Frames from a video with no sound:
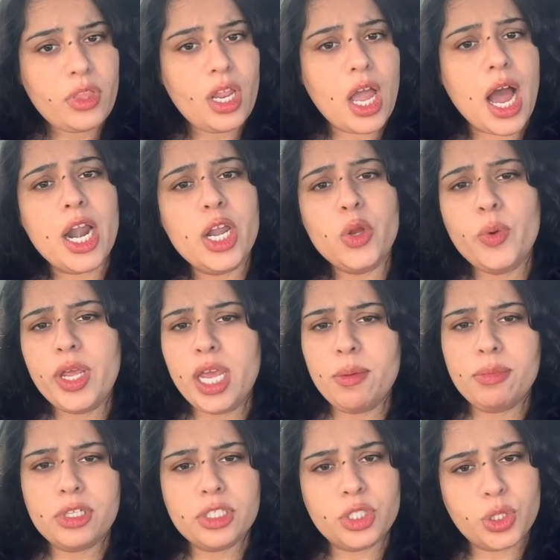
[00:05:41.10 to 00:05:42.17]
Are you
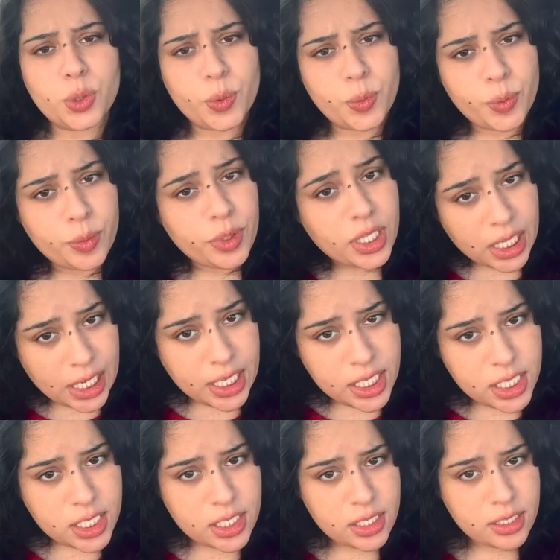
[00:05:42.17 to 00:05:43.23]
able to
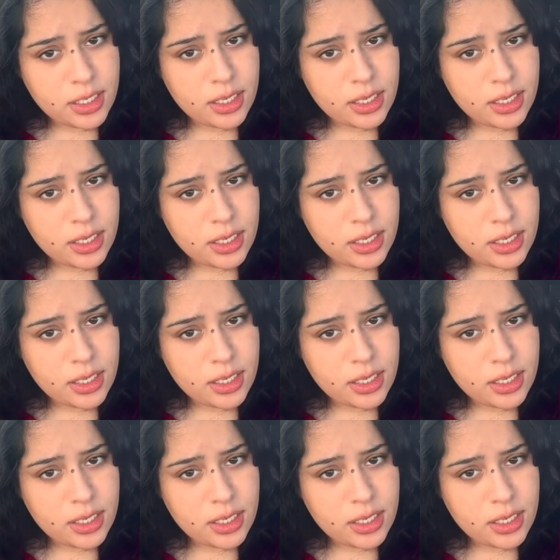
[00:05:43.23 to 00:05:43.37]
eat?